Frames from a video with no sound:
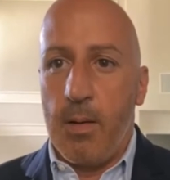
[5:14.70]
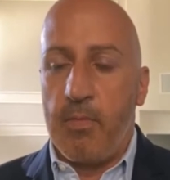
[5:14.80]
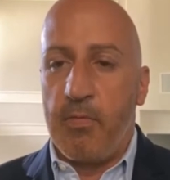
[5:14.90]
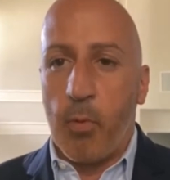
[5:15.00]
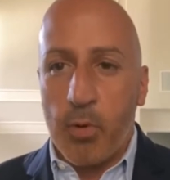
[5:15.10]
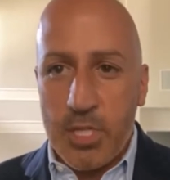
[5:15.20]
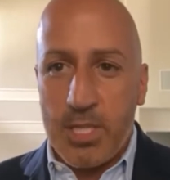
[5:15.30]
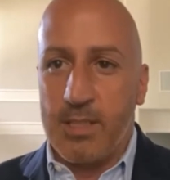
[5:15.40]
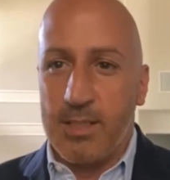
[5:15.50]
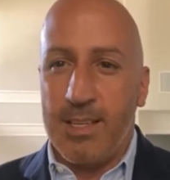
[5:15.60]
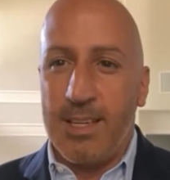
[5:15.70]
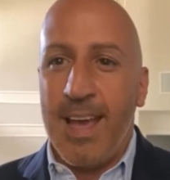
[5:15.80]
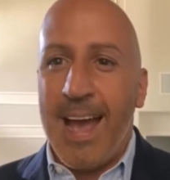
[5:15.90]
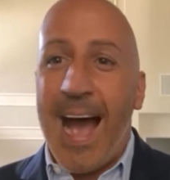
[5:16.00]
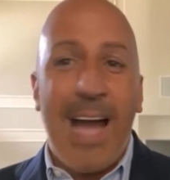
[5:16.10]
Fortunately,
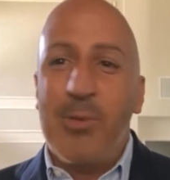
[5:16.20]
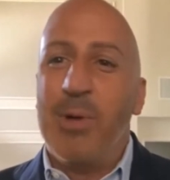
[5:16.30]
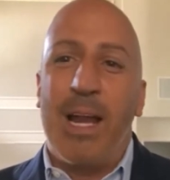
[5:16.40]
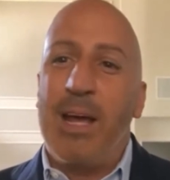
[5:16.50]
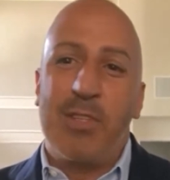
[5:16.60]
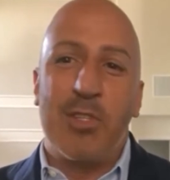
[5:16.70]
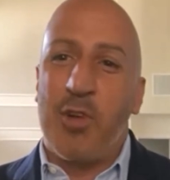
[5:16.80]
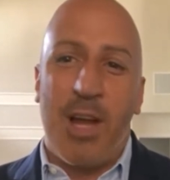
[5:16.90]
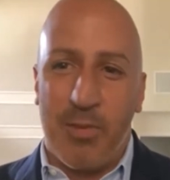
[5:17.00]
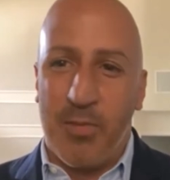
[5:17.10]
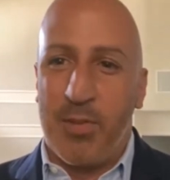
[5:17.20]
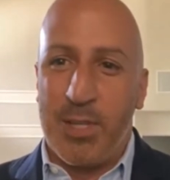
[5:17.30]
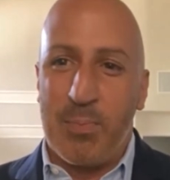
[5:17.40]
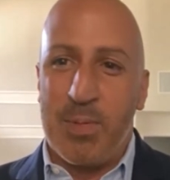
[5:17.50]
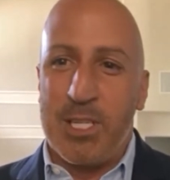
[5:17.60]
I do not have to travel for
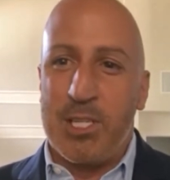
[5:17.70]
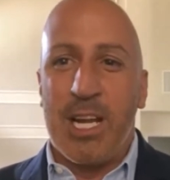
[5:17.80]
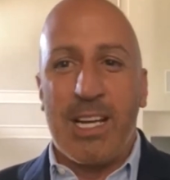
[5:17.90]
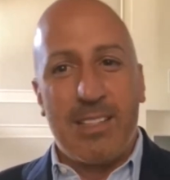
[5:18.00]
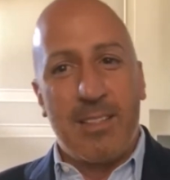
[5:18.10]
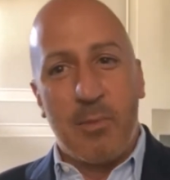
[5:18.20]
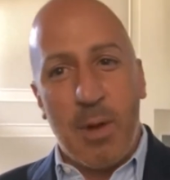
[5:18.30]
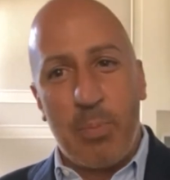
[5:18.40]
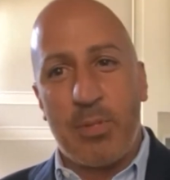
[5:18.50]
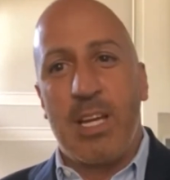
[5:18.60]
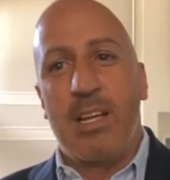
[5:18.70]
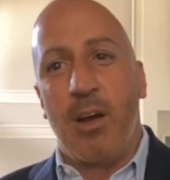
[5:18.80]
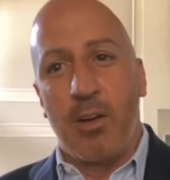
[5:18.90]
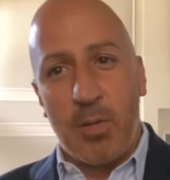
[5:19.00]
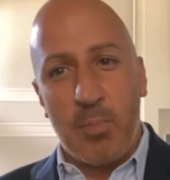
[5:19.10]
this position. I get to represent
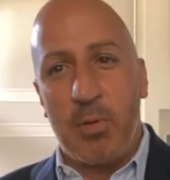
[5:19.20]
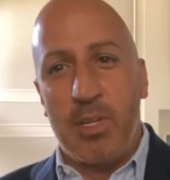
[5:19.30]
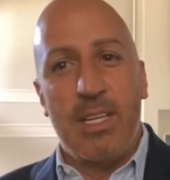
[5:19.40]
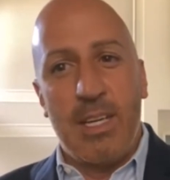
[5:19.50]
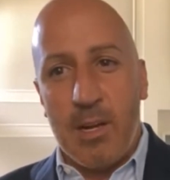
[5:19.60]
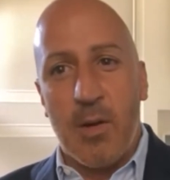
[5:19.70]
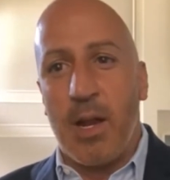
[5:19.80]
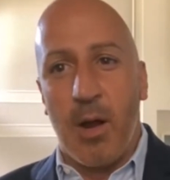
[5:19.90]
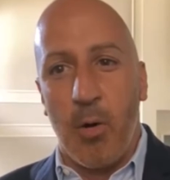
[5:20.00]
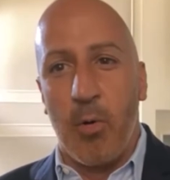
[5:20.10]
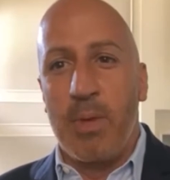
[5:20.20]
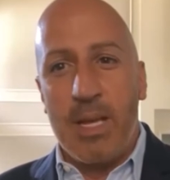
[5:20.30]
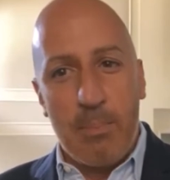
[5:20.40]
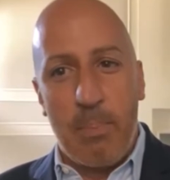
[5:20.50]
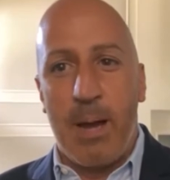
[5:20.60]
our community here at home
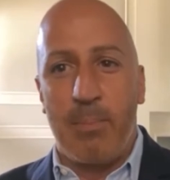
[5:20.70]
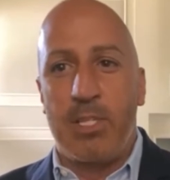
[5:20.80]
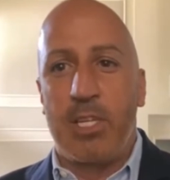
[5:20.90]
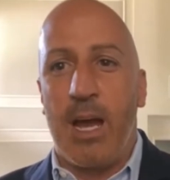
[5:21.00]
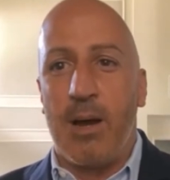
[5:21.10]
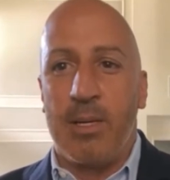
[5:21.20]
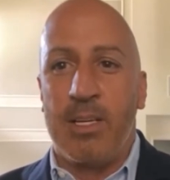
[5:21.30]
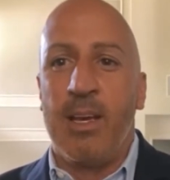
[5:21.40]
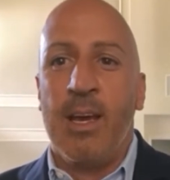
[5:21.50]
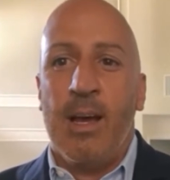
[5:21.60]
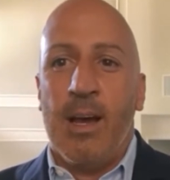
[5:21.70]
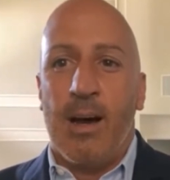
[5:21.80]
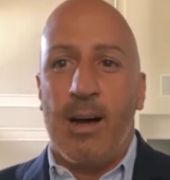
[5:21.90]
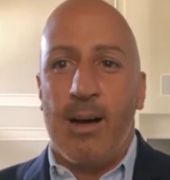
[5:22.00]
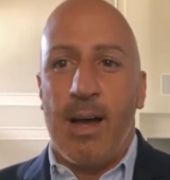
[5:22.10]
in Palm Beach County,
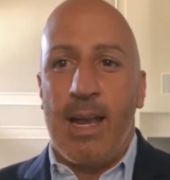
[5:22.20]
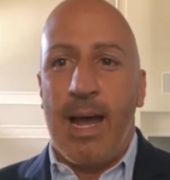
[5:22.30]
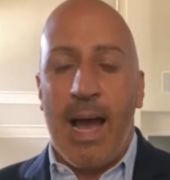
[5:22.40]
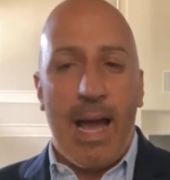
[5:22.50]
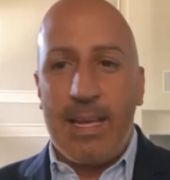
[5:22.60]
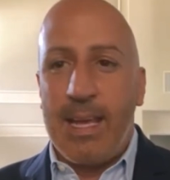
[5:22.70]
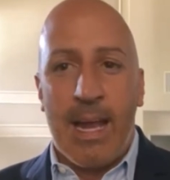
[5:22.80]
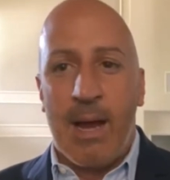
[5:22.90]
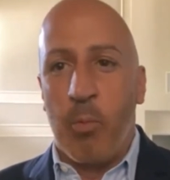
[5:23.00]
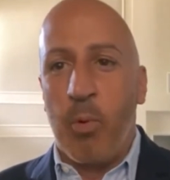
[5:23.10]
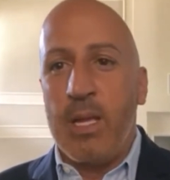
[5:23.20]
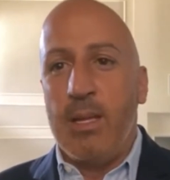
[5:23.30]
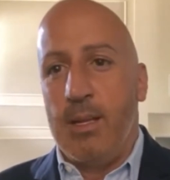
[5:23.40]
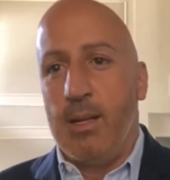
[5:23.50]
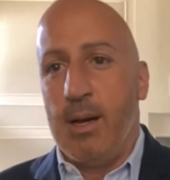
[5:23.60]
and I cannot wait
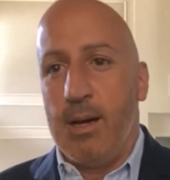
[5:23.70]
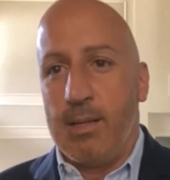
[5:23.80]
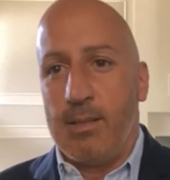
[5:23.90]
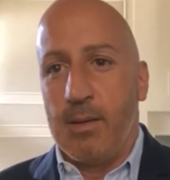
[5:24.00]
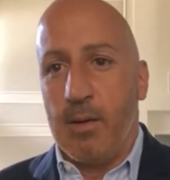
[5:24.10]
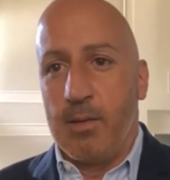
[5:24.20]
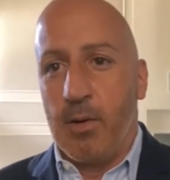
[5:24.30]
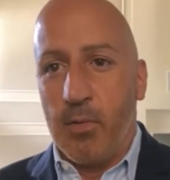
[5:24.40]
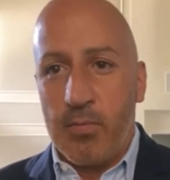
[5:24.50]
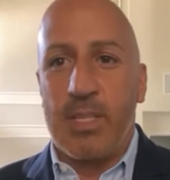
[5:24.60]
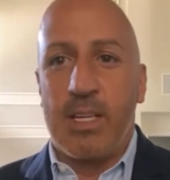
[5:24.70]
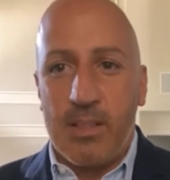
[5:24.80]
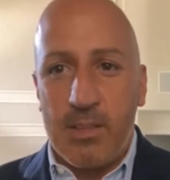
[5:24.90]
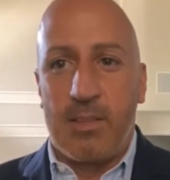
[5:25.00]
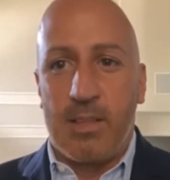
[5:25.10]
to hopefully
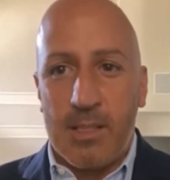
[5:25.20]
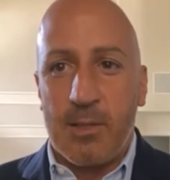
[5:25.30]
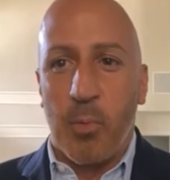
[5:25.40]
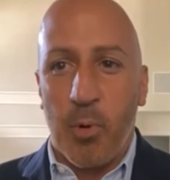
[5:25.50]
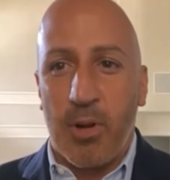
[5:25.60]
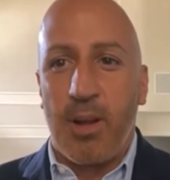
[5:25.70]
get to work